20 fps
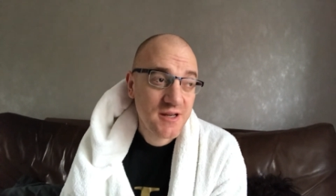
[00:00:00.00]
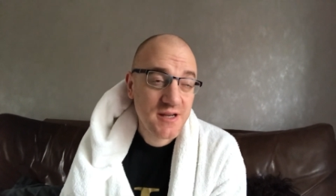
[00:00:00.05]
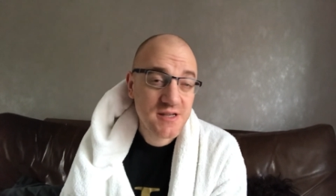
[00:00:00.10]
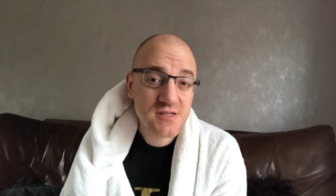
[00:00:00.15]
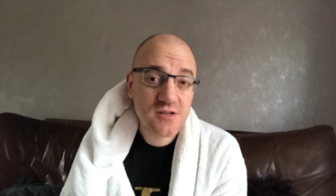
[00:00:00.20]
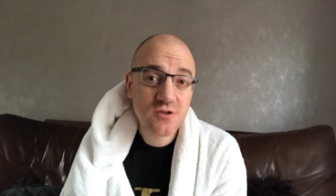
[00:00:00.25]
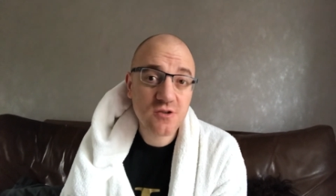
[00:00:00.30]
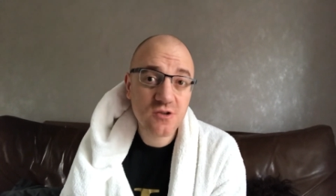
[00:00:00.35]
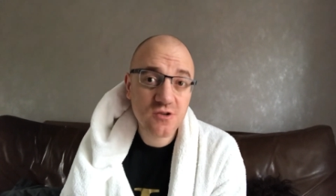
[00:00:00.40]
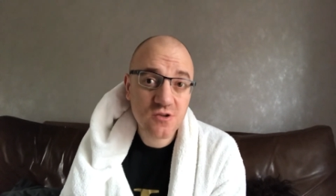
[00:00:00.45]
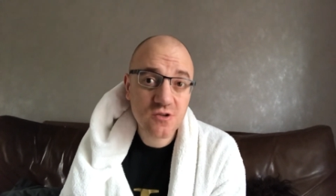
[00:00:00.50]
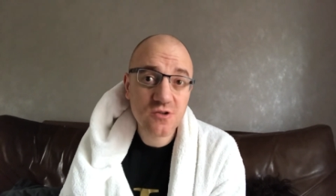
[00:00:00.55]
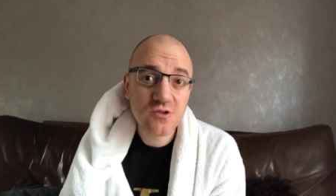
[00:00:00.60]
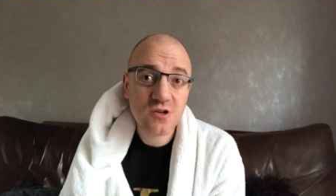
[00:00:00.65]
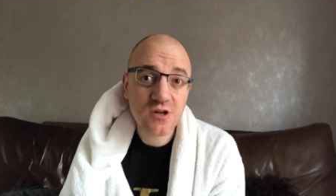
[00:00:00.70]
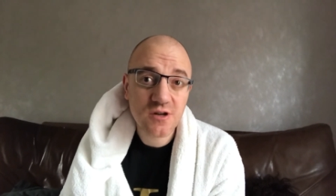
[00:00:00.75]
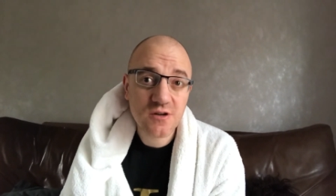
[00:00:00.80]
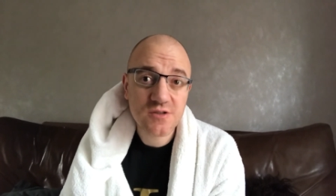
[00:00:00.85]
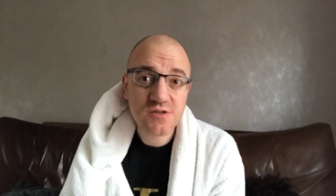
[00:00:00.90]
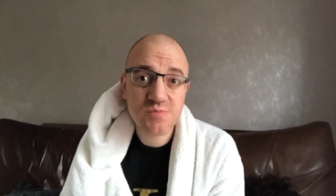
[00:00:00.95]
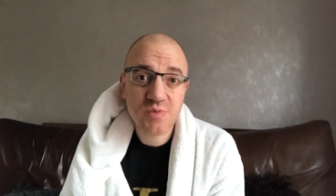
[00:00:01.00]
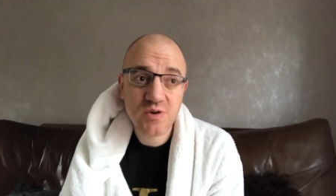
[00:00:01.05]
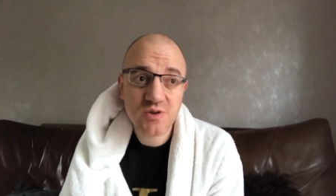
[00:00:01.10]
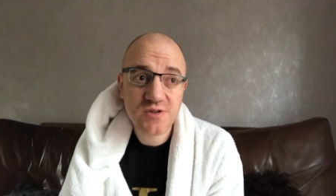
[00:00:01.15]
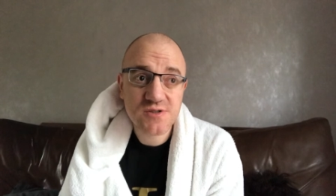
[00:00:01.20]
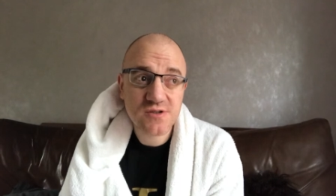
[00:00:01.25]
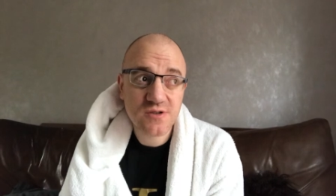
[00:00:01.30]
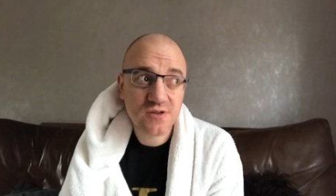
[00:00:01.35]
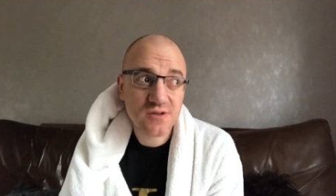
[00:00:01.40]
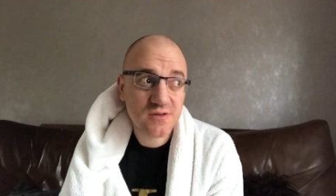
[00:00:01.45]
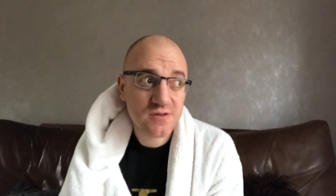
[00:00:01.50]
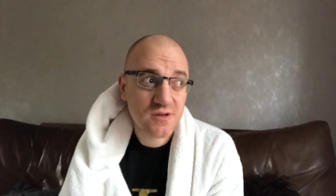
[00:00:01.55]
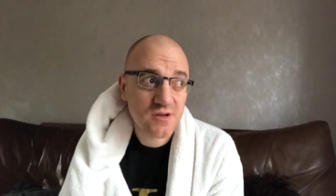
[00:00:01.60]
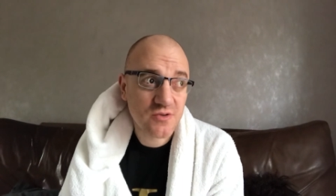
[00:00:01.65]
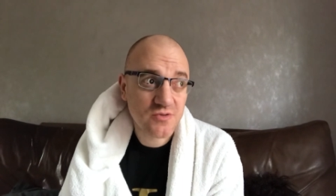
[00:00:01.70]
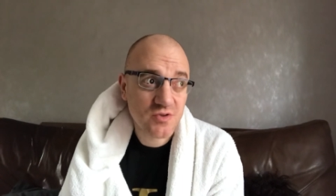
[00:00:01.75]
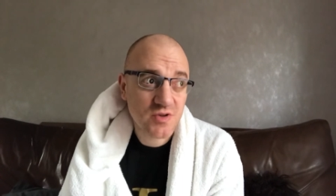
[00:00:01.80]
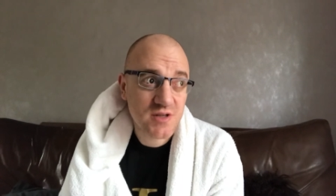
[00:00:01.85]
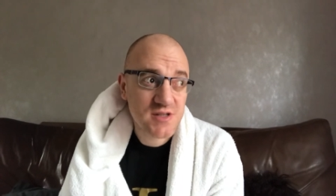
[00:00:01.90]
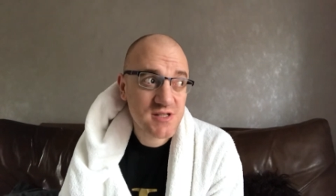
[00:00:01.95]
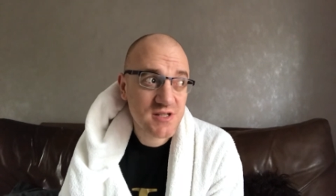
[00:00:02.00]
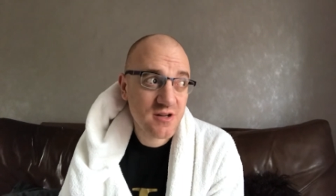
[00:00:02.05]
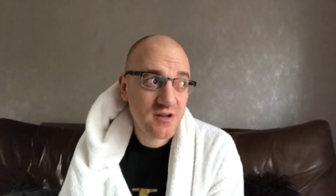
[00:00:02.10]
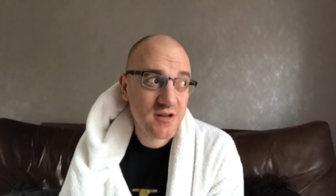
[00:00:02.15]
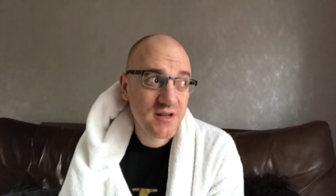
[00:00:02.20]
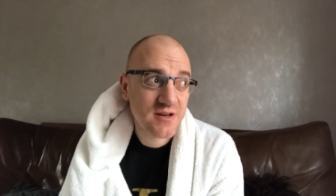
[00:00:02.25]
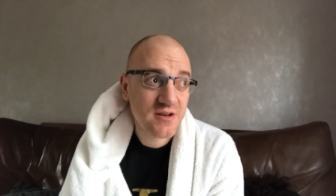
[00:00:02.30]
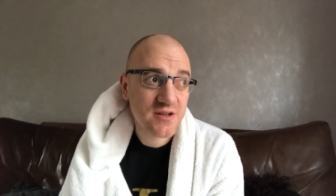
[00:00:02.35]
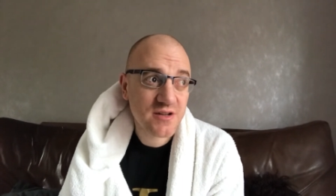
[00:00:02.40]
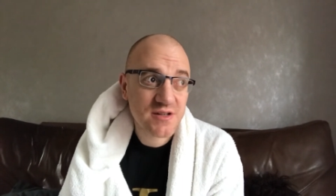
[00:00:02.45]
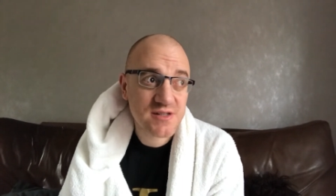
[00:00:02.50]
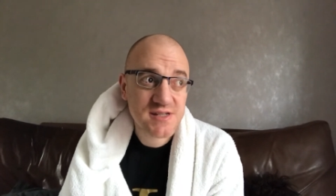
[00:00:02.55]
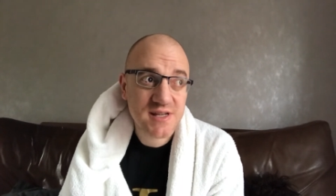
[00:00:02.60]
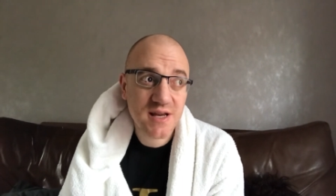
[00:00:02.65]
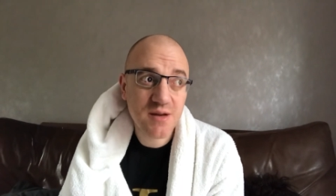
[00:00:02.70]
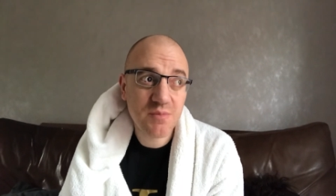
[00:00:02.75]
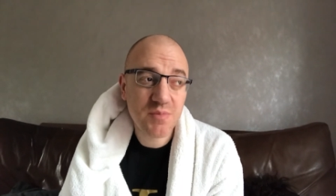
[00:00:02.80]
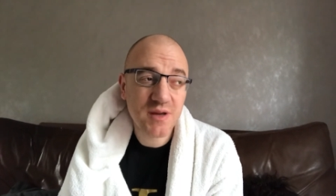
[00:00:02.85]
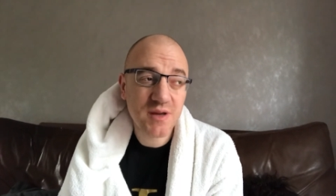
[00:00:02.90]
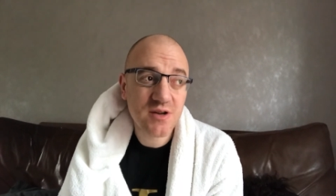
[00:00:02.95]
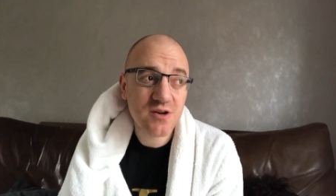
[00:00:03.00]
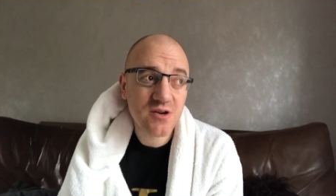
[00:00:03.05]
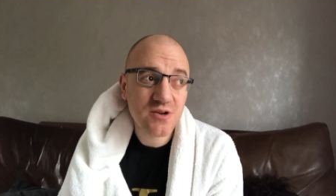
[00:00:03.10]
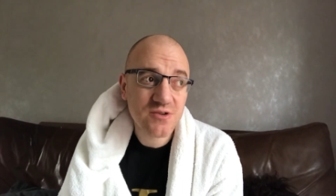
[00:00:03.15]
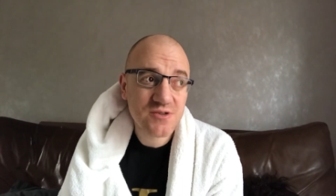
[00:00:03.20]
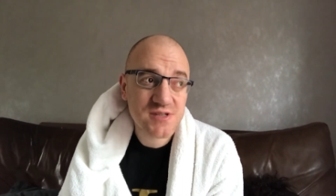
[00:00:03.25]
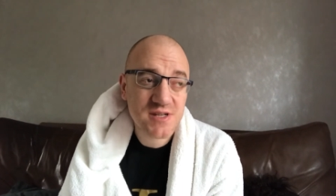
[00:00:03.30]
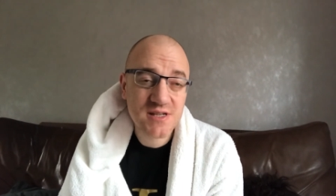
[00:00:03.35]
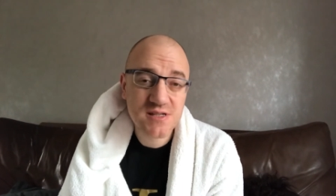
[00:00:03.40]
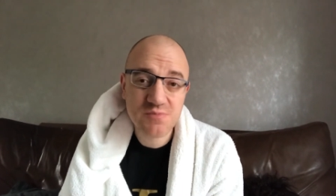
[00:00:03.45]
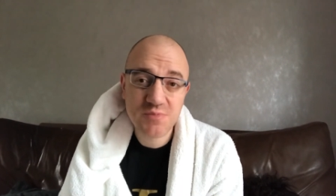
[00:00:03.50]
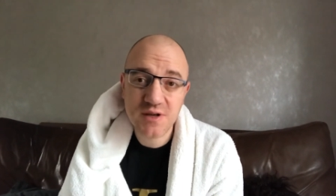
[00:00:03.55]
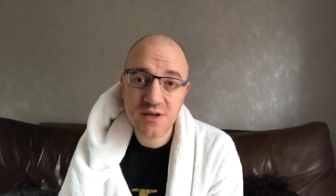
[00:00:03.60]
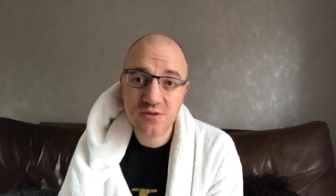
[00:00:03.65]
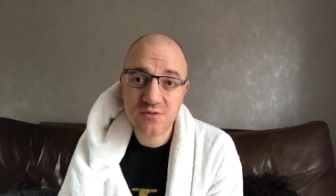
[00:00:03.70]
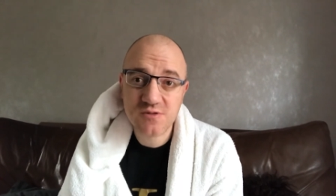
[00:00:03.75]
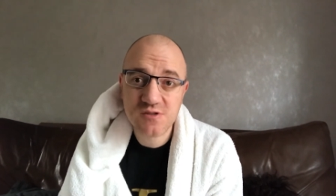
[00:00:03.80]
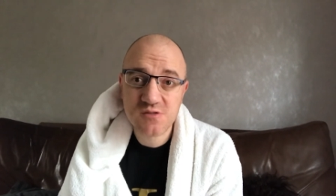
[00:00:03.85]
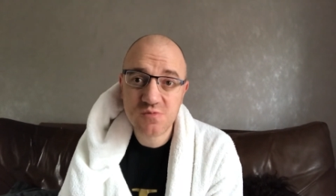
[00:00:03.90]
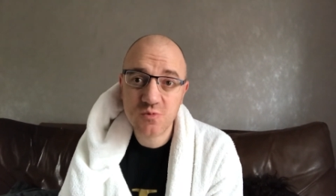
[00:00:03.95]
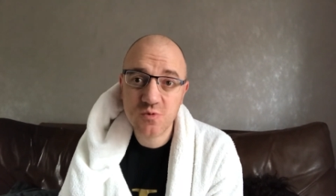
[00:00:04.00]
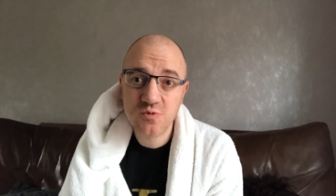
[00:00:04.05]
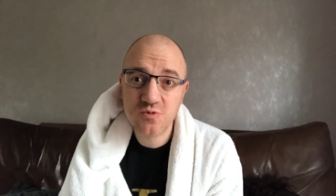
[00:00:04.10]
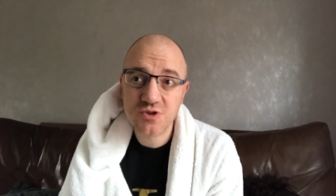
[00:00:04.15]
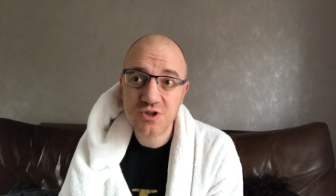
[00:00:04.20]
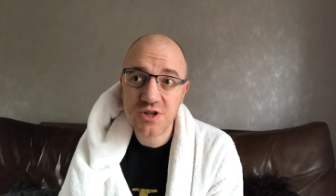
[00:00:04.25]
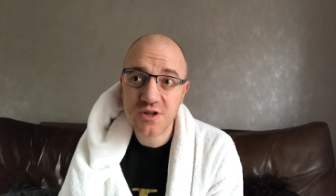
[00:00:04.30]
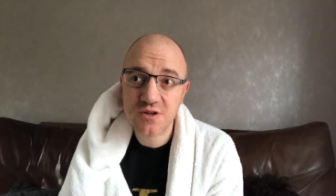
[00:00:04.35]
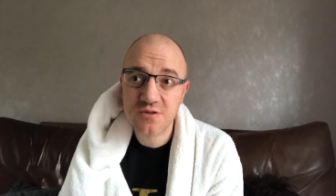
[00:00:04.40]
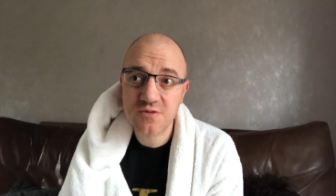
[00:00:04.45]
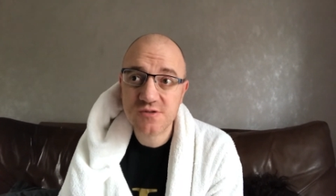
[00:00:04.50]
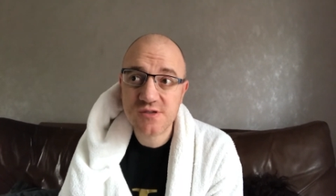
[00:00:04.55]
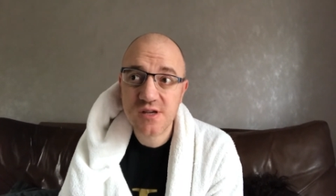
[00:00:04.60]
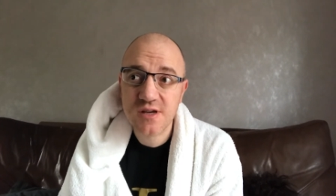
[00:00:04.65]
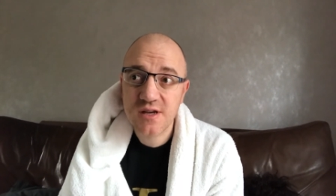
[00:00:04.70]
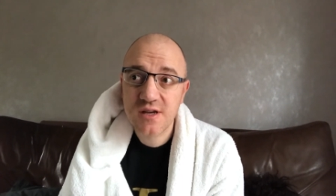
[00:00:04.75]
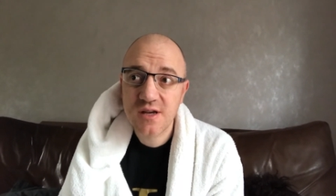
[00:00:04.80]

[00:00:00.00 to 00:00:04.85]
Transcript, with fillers: He's a good, good class boxer, Andre Sterling, like I say, because he's been on small shows,